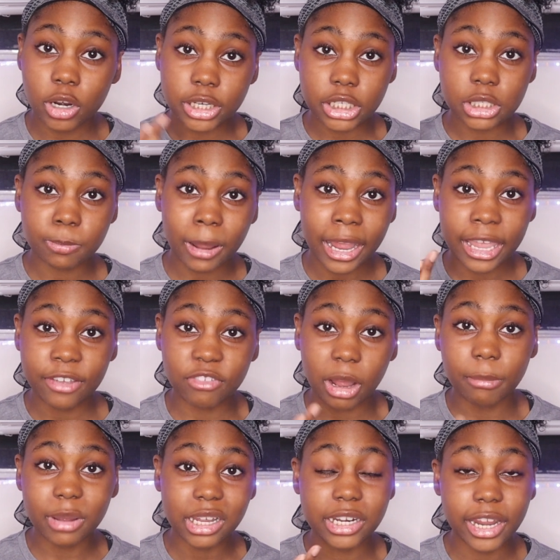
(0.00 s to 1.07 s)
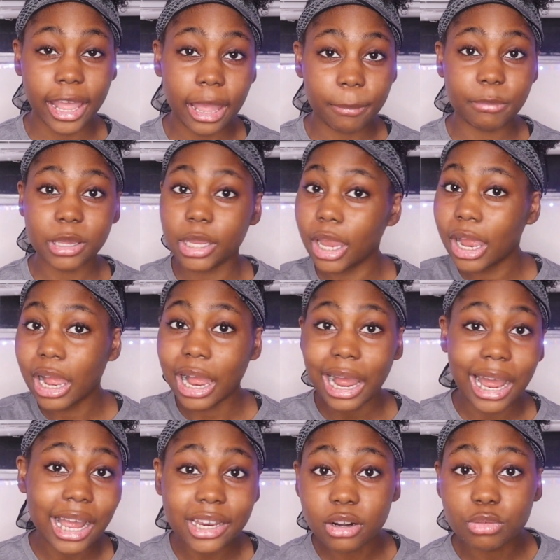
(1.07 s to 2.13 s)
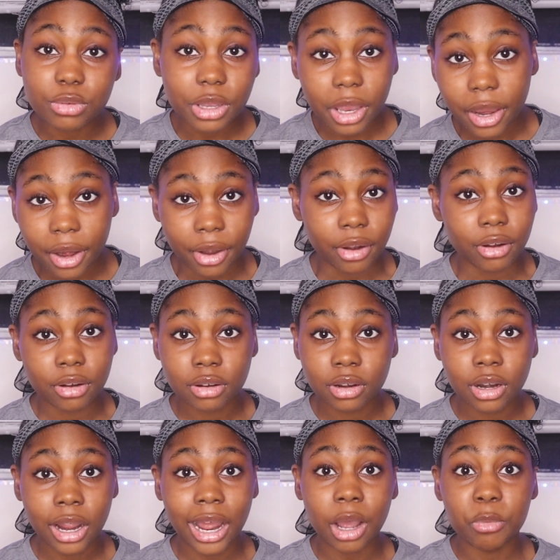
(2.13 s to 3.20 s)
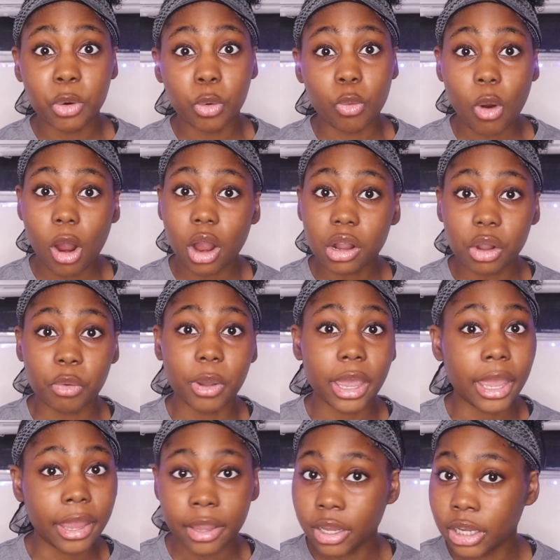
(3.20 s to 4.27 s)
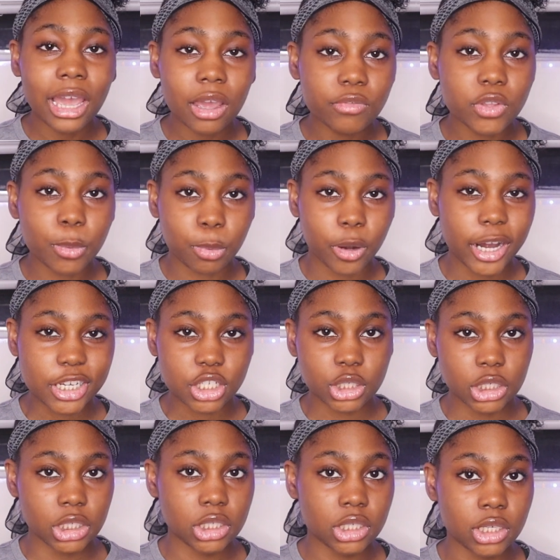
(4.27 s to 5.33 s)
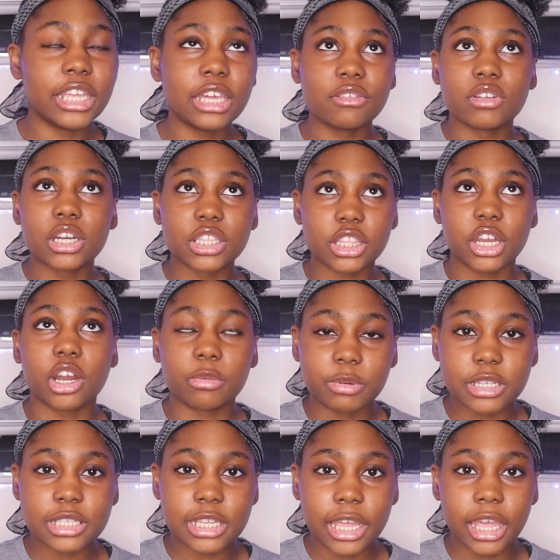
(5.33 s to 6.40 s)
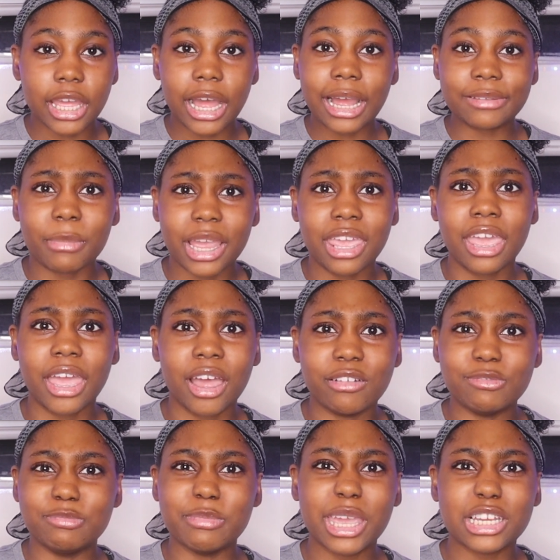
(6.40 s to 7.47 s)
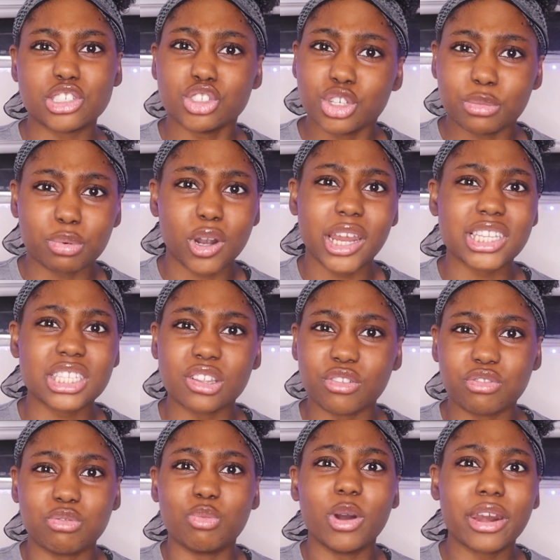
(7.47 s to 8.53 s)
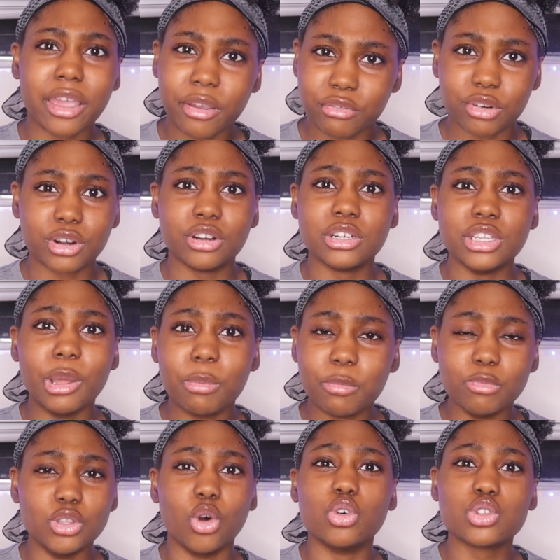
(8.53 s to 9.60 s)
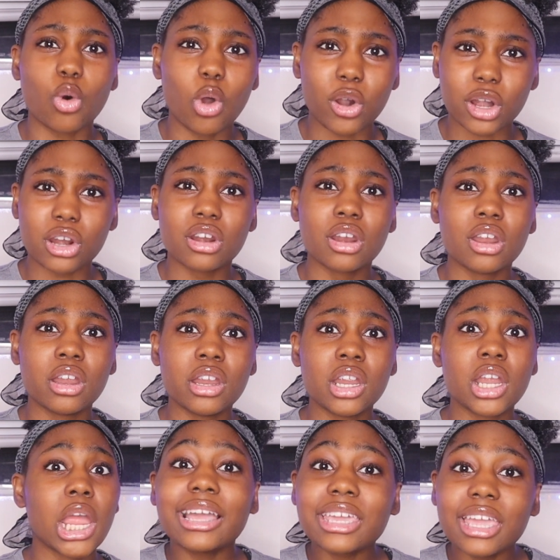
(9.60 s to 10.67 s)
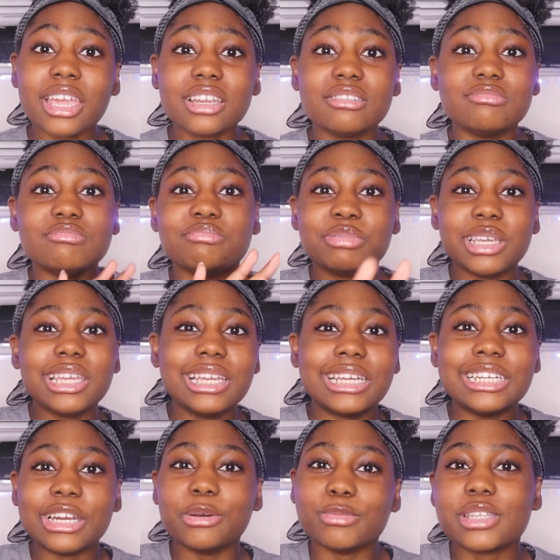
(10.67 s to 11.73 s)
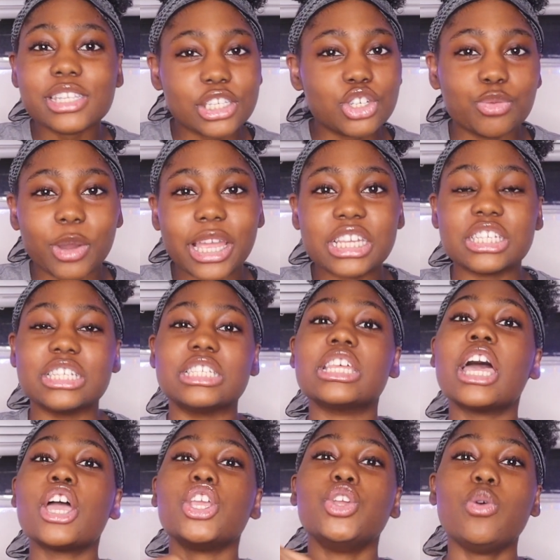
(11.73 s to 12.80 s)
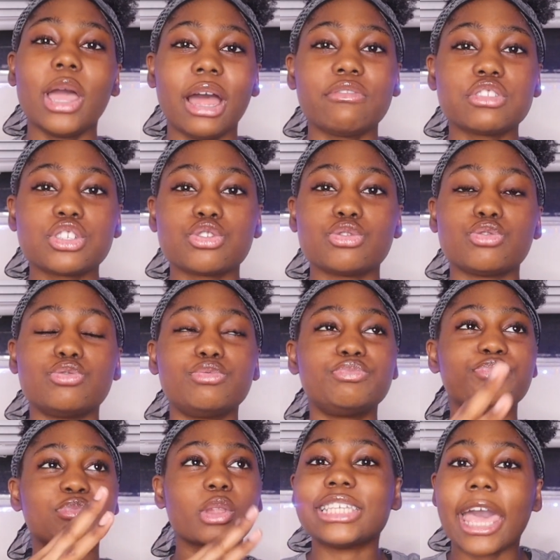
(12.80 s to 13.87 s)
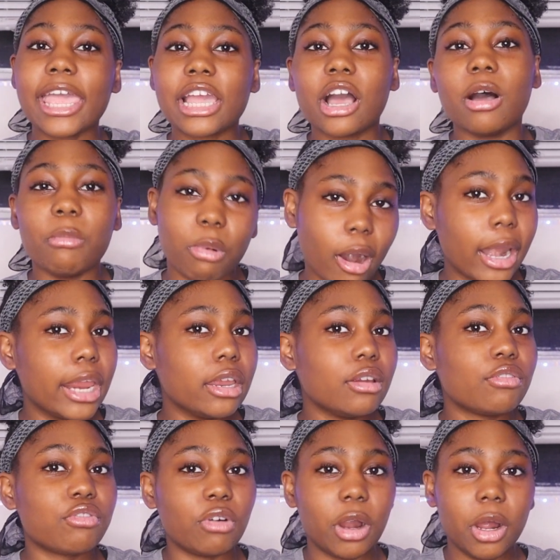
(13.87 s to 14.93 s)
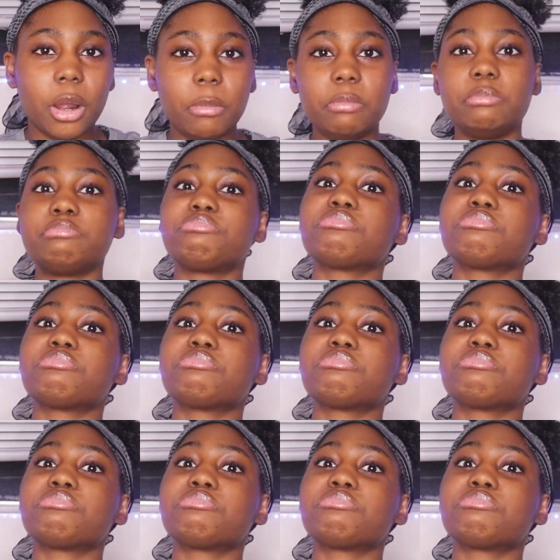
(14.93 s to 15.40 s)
on the spot if I'm unhappy. I don't care. I will walk away. I have depression, but even a therapist said I might have major depressive whatever disorder. I can't be in them situations. You have to take a break from